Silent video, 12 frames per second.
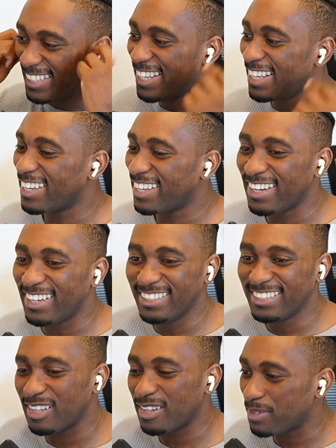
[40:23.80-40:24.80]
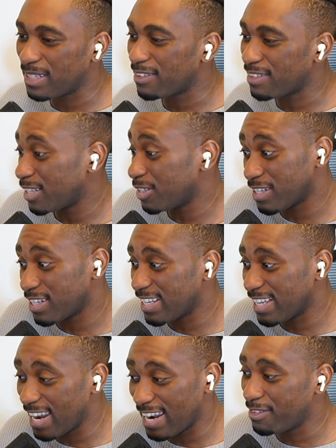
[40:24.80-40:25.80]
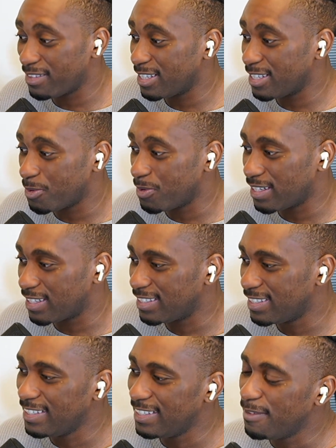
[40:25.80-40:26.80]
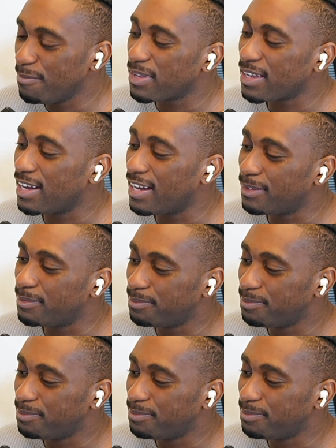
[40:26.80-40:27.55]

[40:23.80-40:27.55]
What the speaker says: I mean, that you're gonna get everything you wanted. But